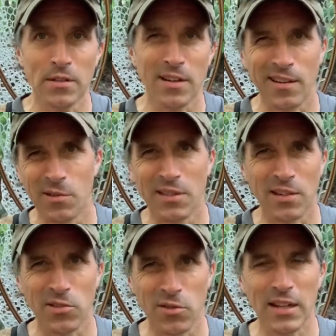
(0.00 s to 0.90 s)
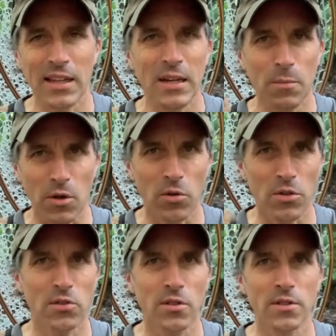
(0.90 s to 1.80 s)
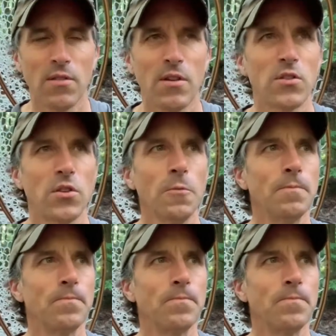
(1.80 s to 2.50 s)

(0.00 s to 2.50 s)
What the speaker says: and I know I said adrenalated, but cortisol's in there too.